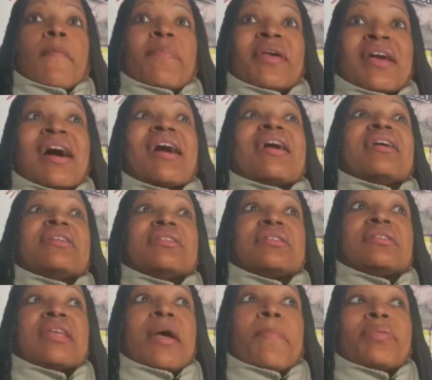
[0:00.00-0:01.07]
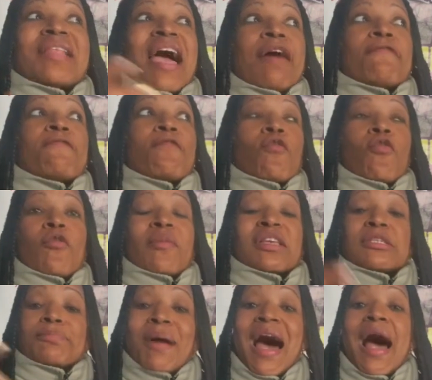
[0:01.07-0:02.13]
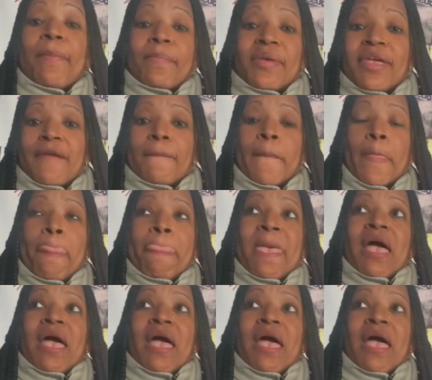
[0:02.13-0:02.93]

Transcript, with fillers: because their platform is popping,